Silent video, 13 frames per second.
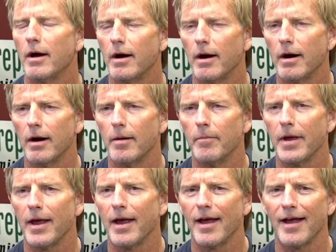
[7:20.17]
Um,
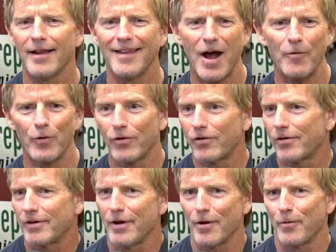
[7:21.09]
and that was,
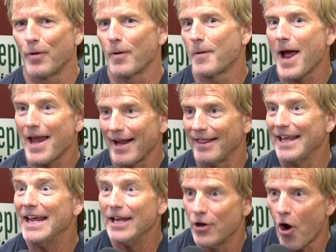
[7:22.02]
you know, we were kind of
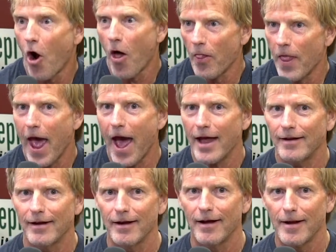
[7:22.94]
leaned on that
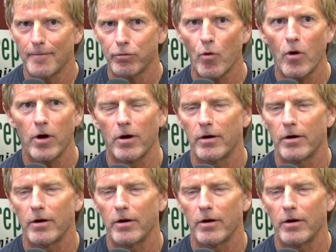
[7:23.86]
uh, employer.